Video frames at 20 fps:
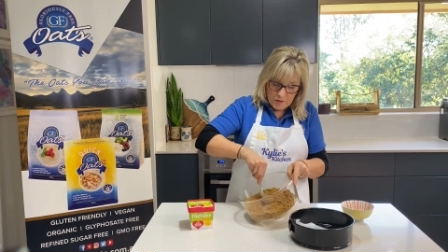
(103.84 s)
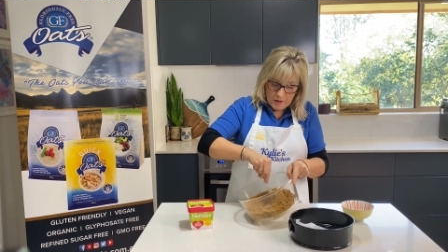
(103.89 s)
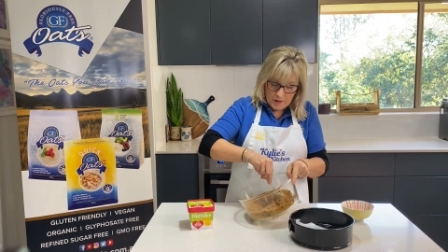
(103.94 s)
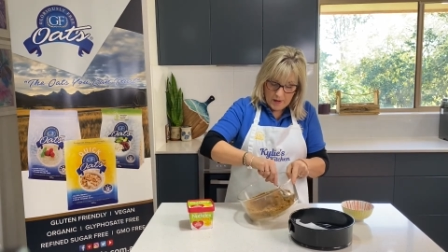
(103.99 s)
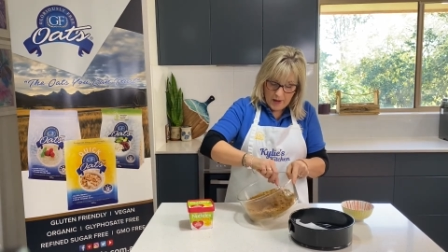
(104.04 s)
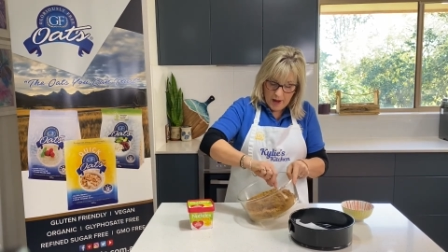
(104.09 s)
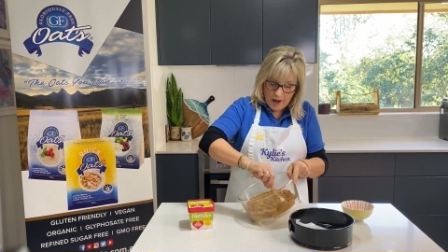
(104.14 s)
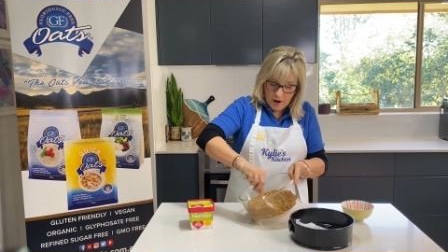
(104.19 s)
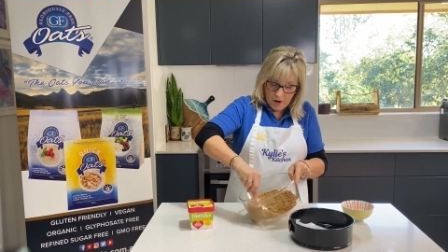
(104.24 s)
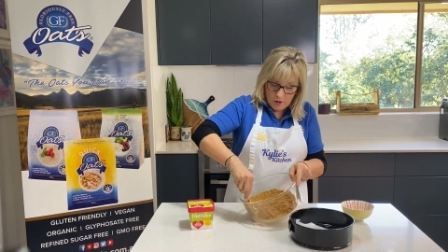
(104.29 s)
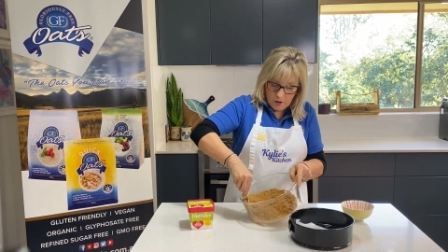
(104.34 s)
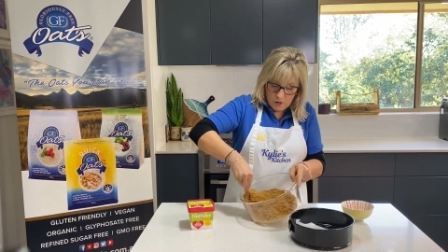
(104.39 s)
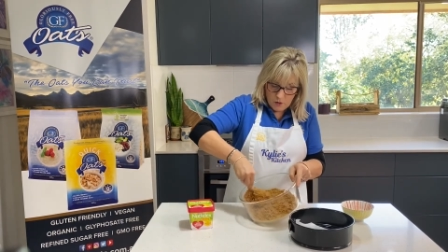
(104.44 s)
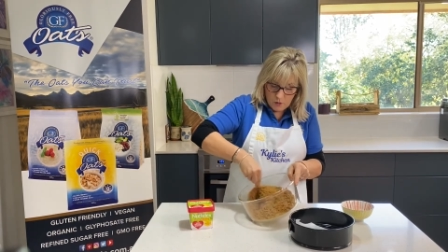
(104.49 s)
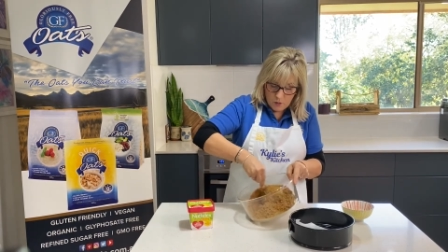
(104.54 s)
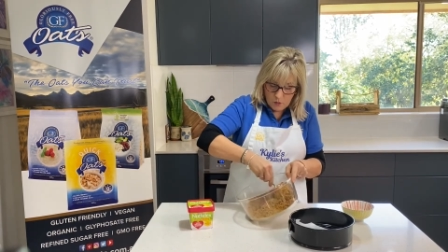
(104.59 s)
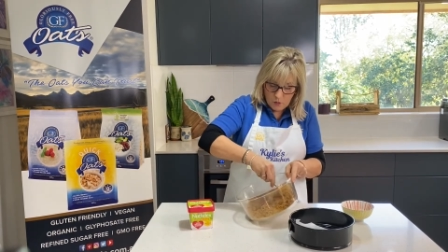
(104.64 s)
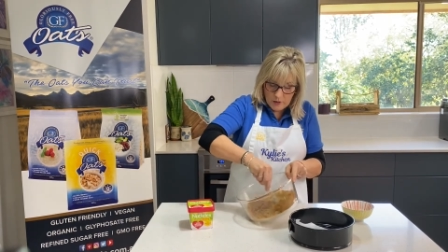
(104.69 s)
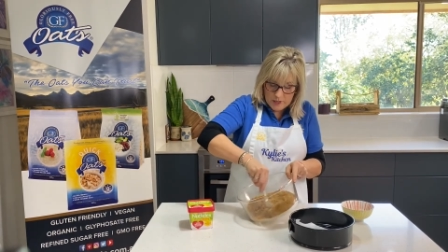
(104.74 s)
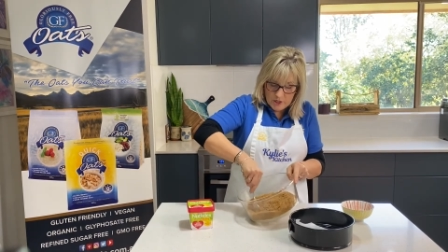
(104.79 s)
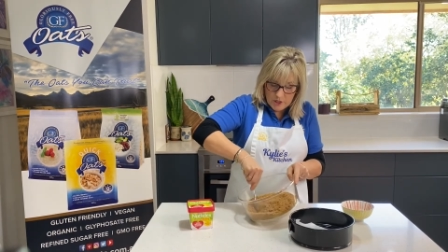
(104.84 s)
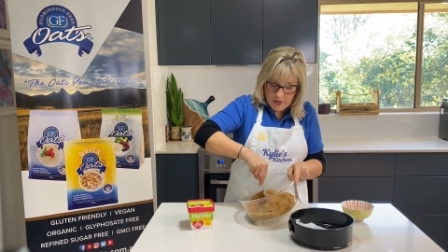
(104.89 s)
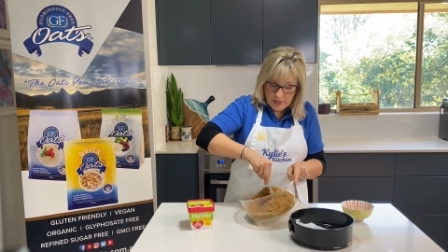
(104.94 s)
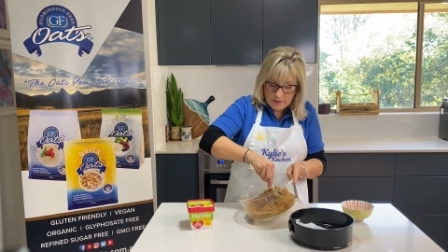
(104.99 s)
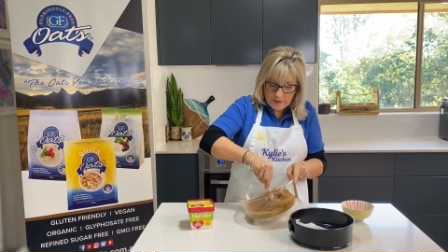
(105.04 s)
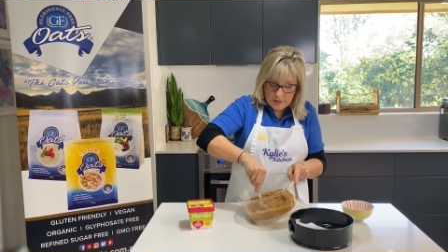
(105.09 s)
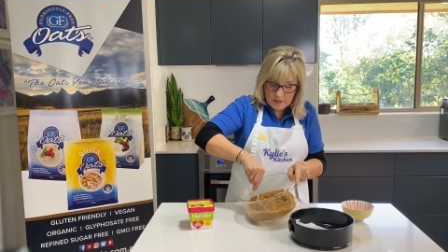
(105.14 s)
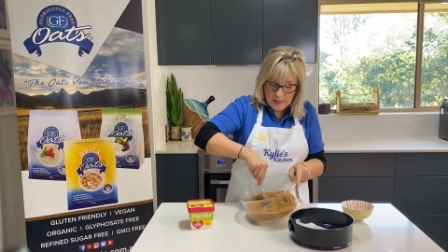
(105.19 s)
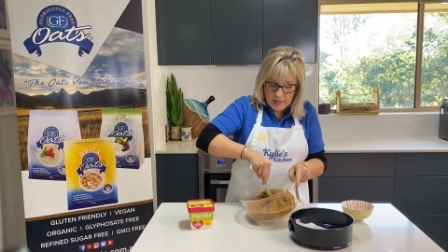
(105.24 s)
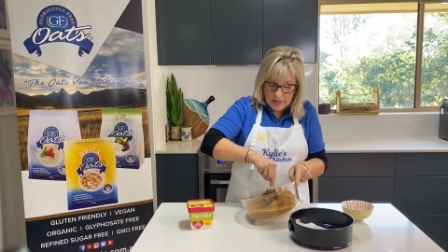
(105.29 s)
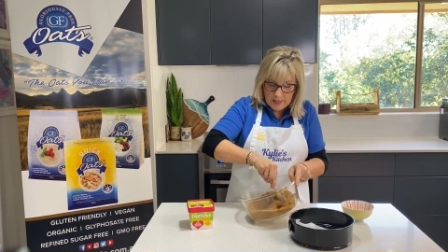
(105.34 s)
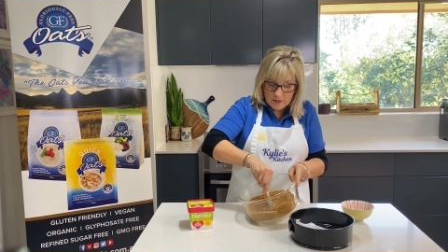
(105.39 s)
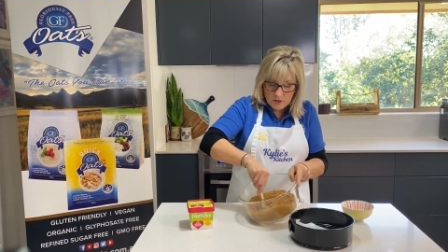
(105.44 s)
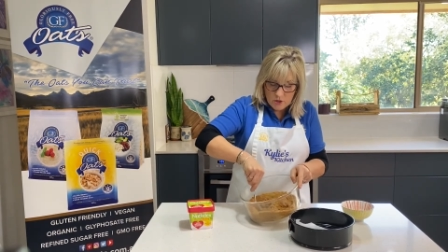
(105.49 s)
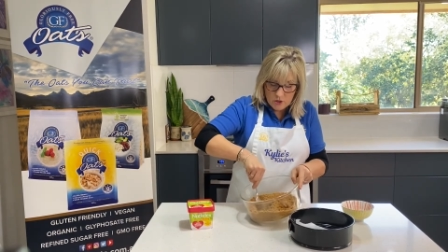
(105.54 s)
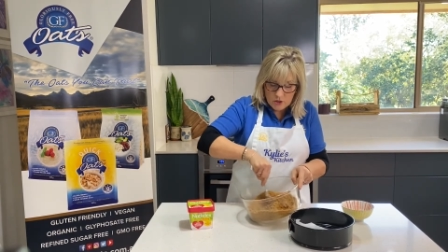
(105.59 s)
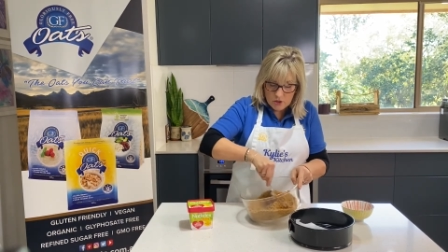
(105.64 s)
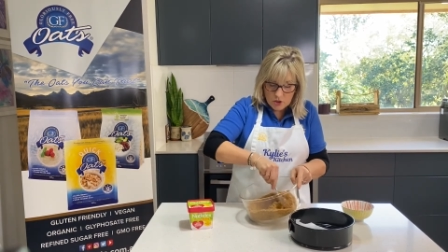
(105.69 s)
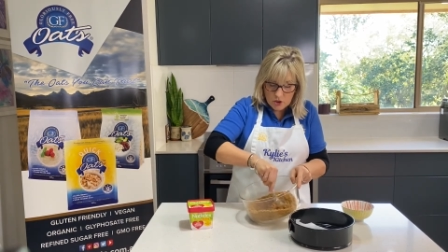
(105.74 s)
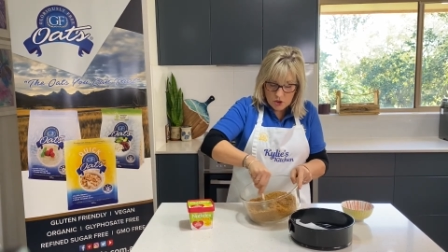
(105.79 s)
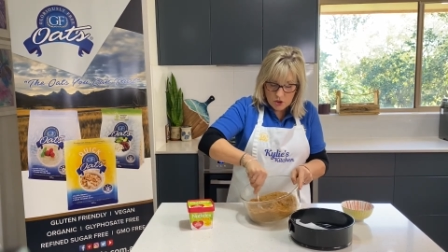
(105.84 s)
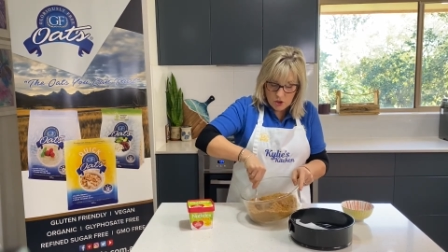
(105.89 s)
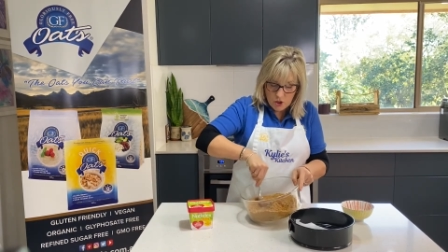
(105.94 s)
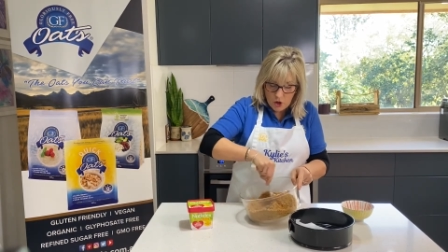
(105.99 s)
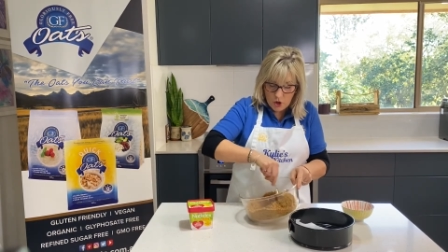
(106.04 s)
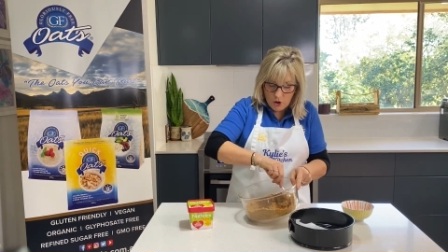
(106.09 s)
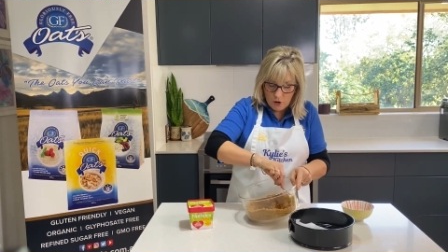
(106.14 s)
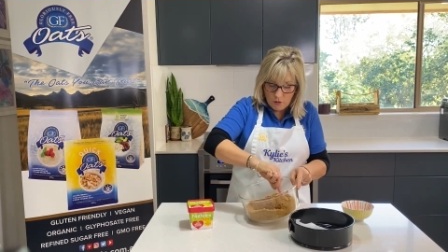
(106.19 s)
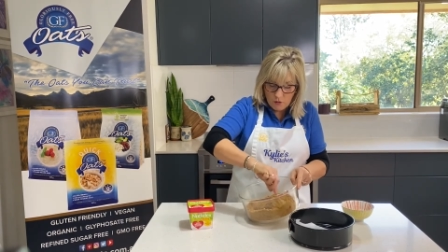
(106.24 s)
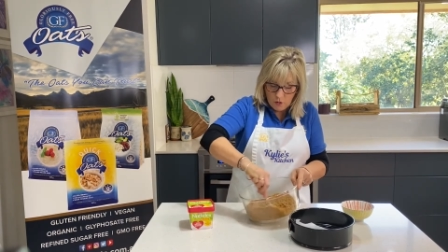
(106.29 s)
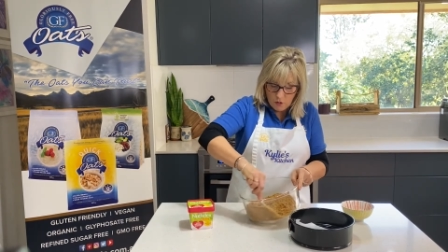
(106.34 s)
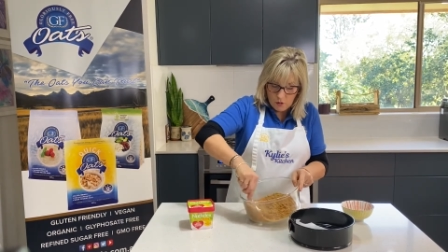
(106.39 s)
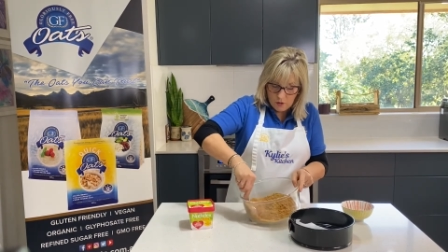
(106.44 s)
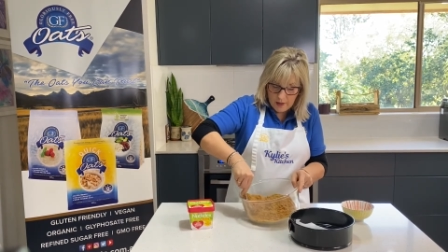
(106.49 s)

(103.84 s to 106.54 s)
Now, we just need to stir all